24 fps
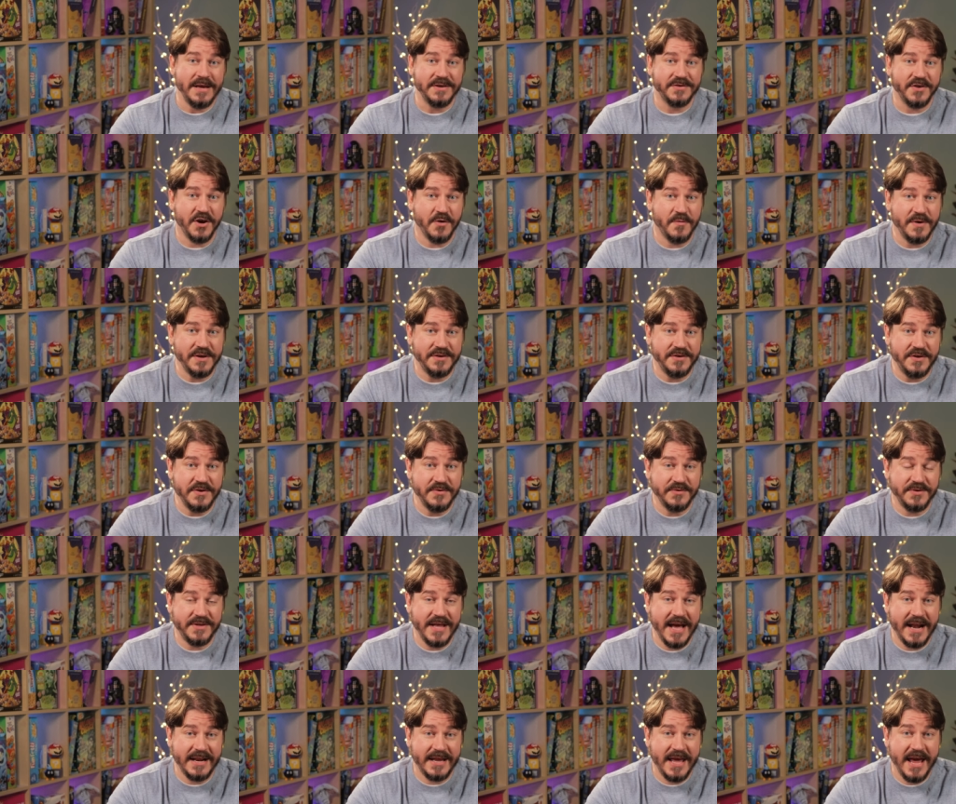He's always
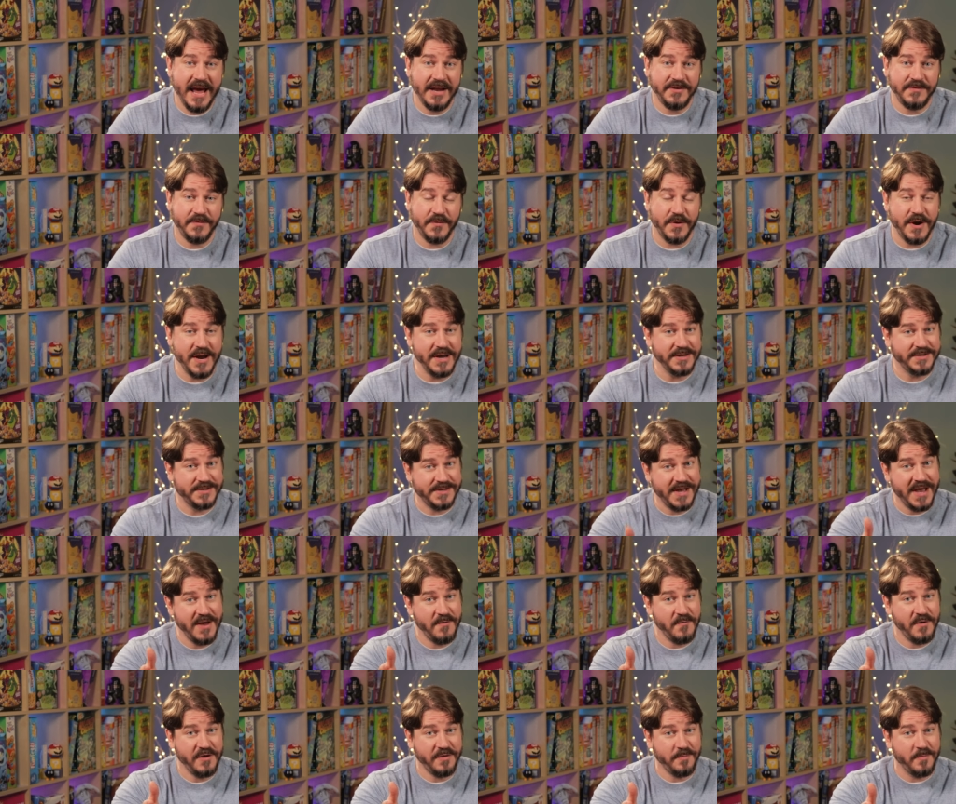used that catchphrase,
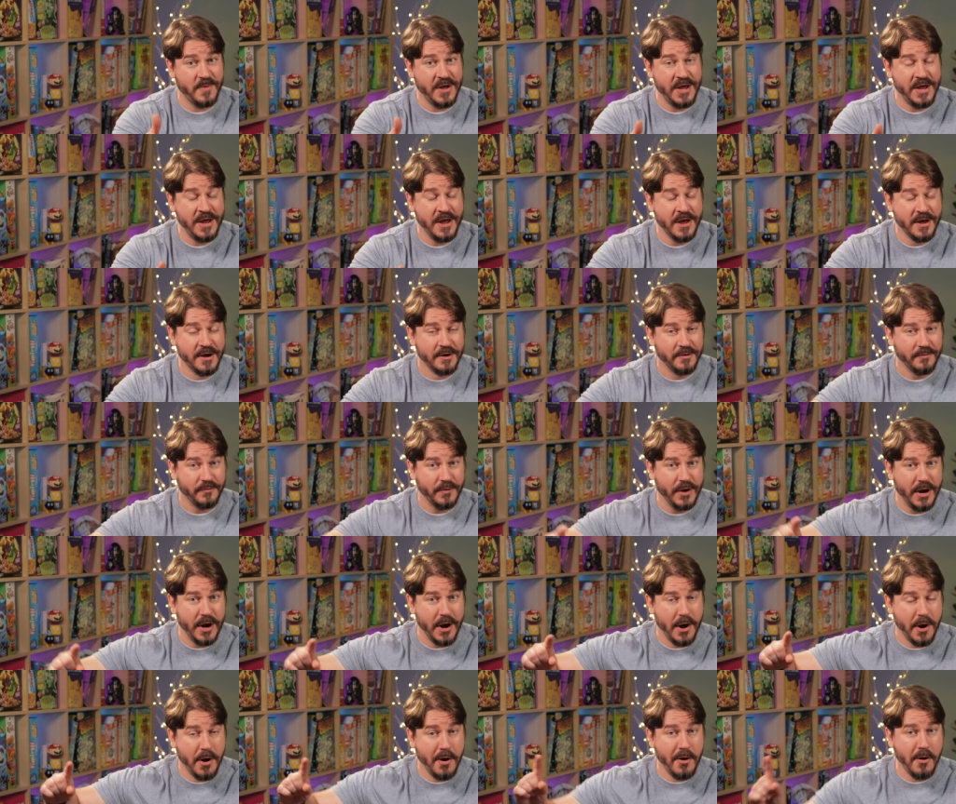say it with me,
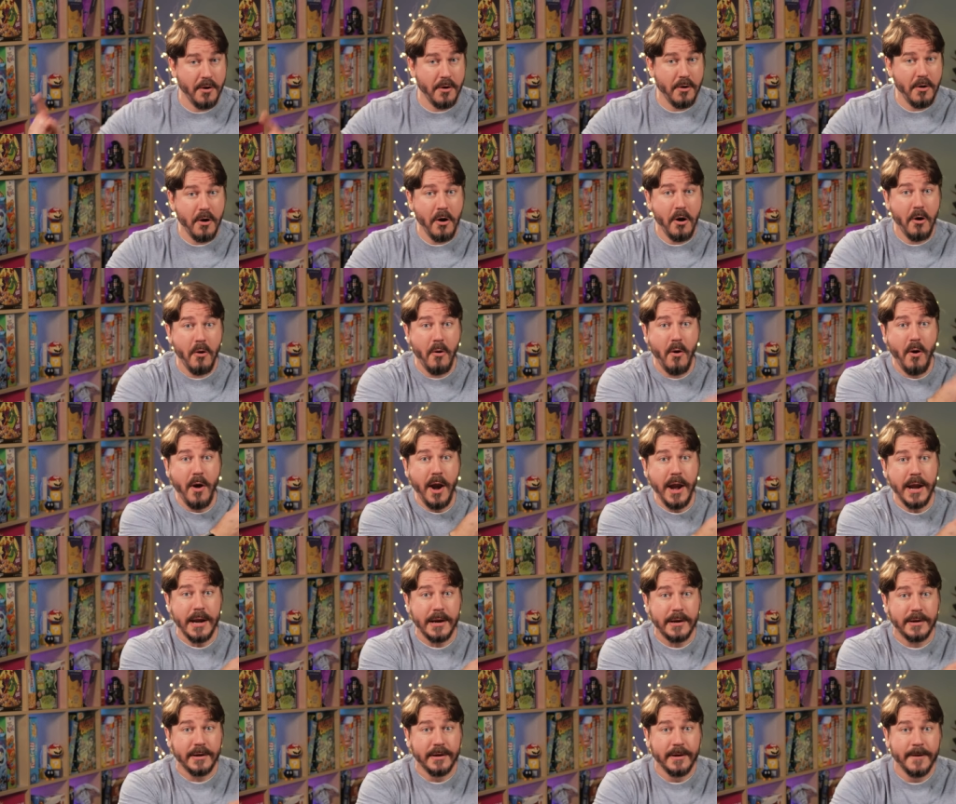they're
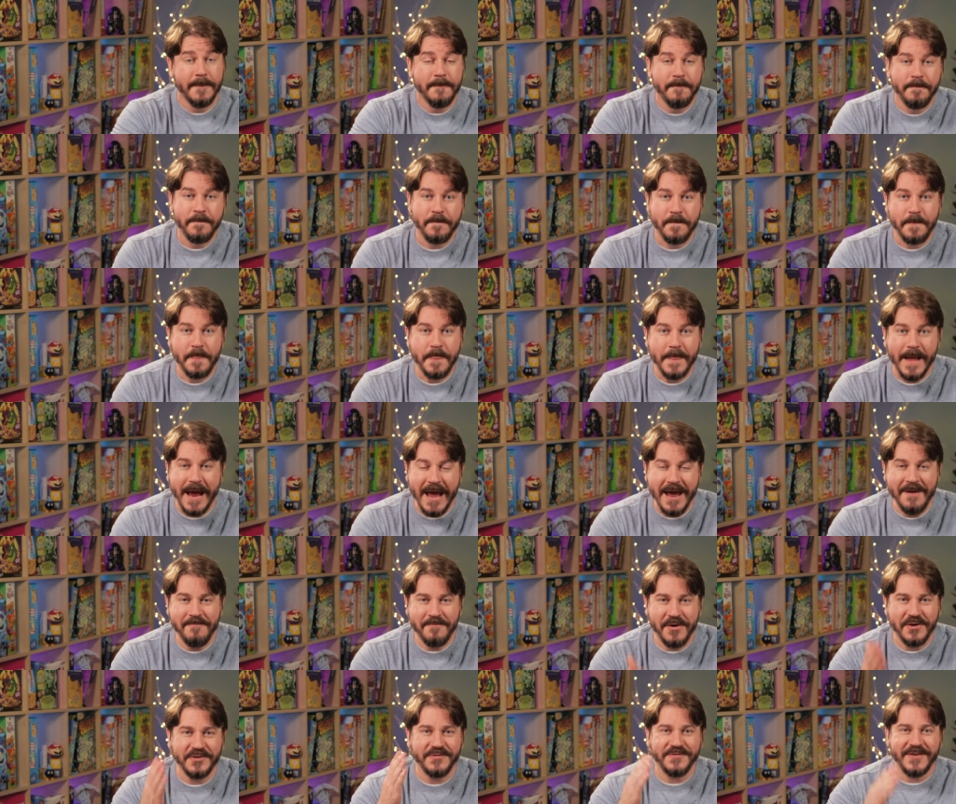great.
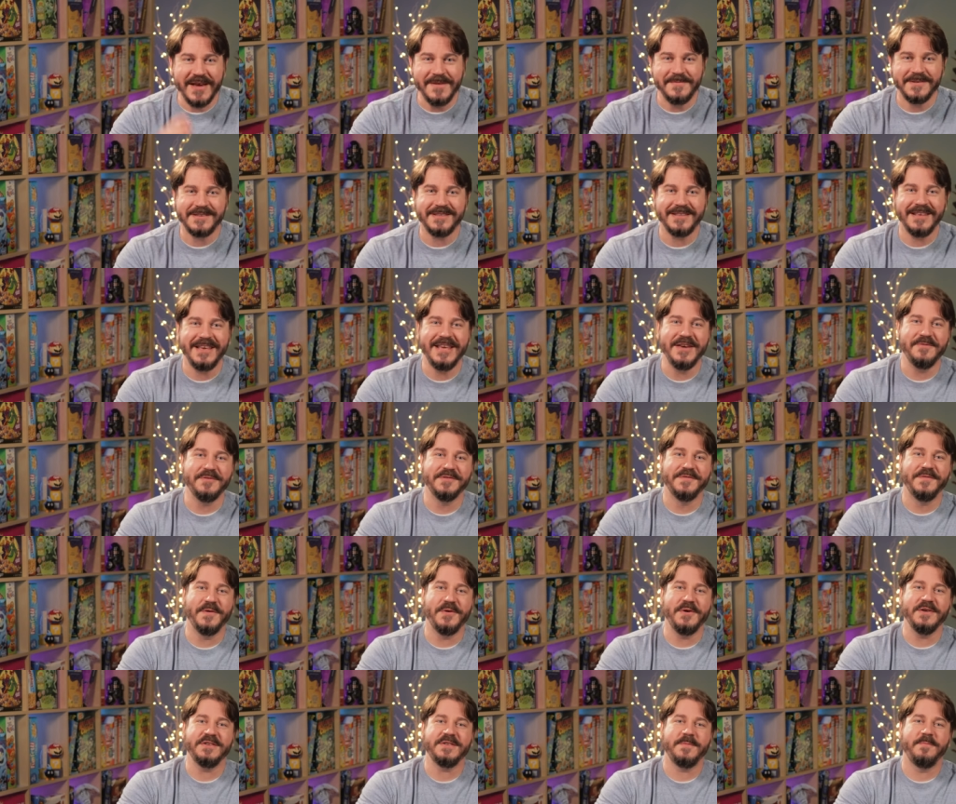And most famously, he was
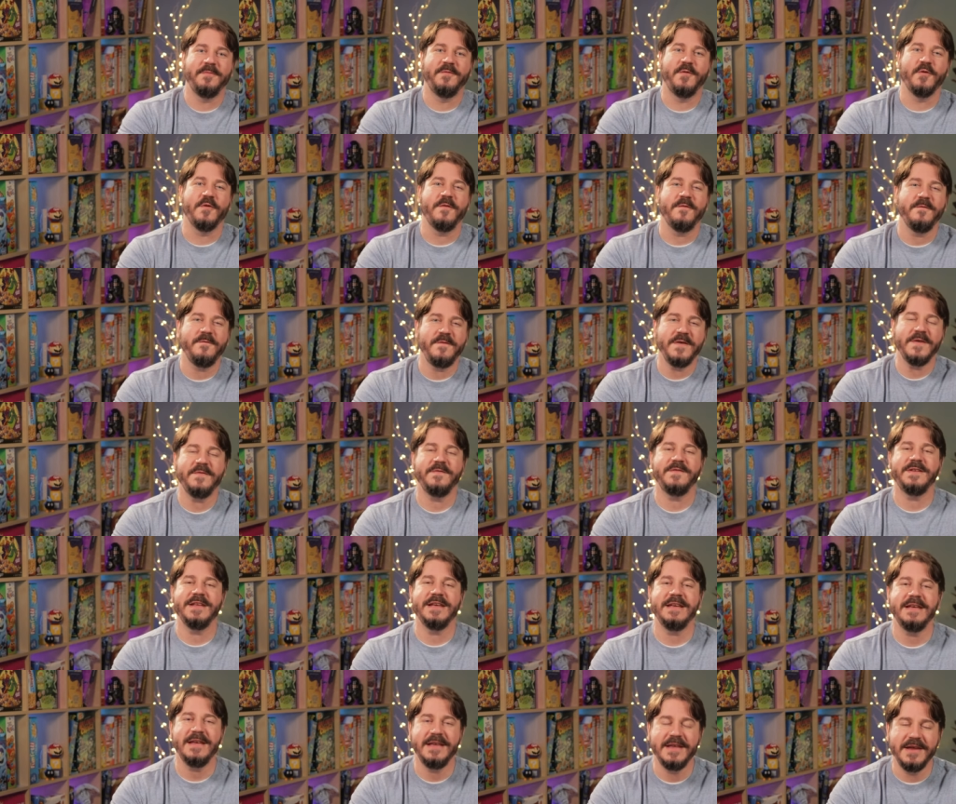voiced for
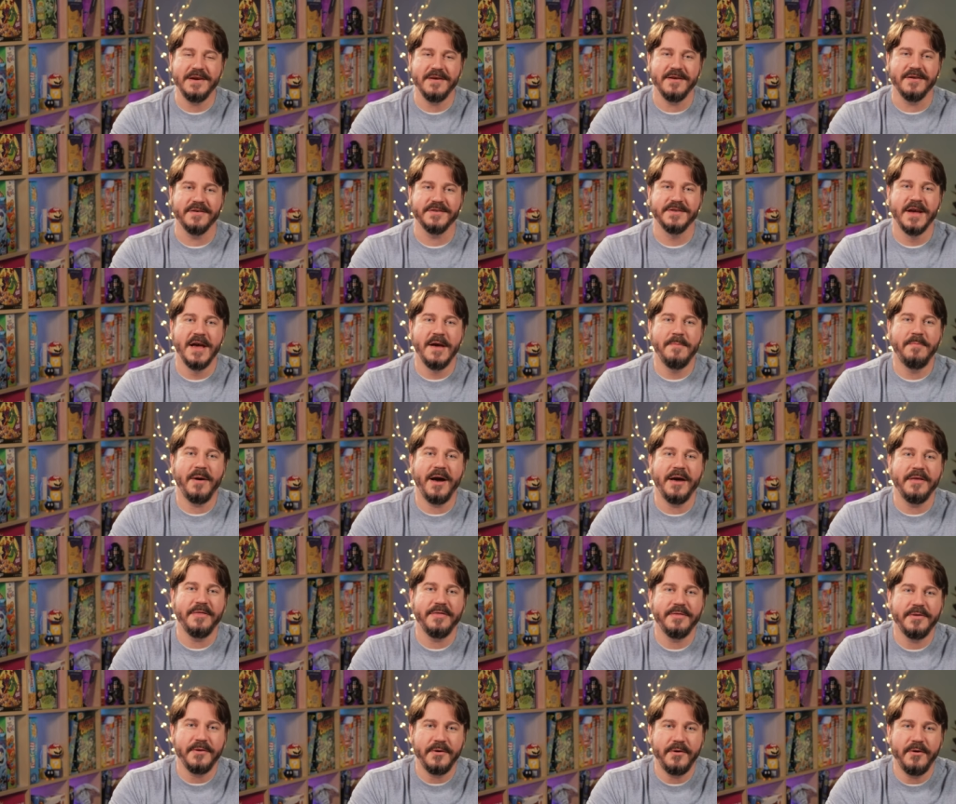50 years by
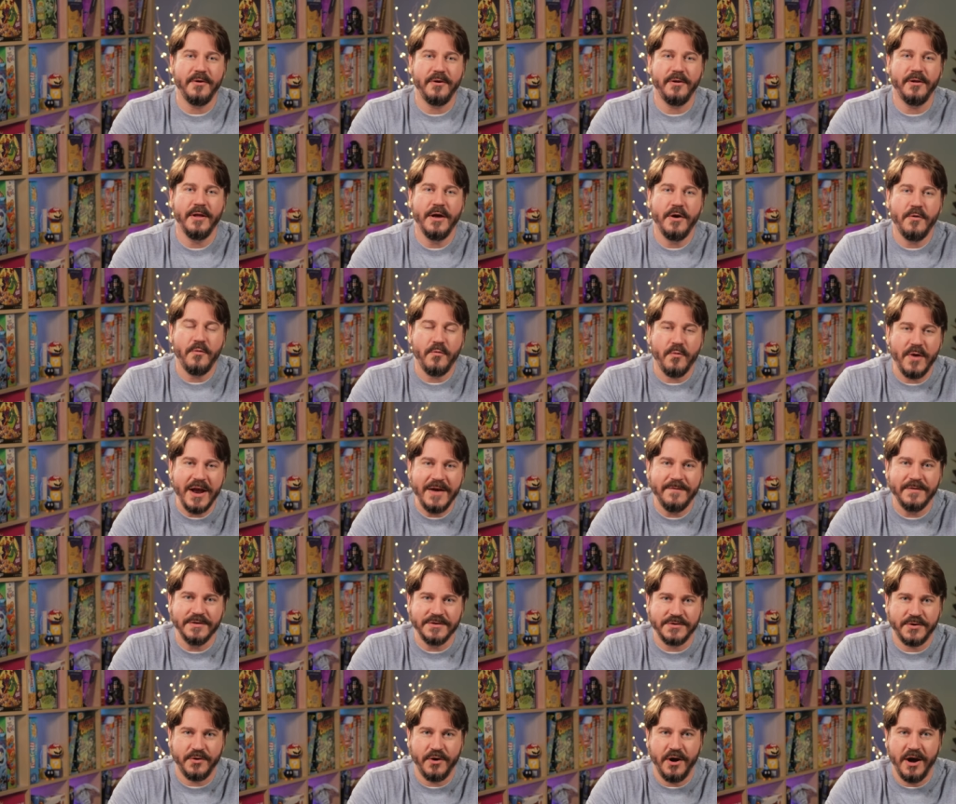Thurl
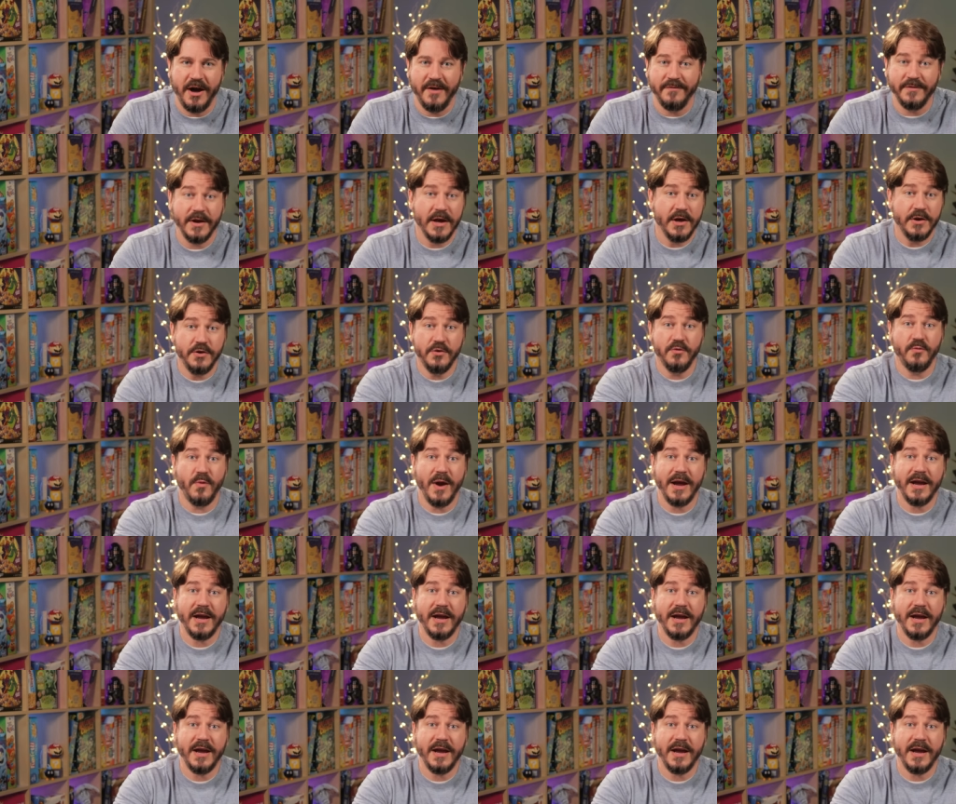Ravenscroft. You'd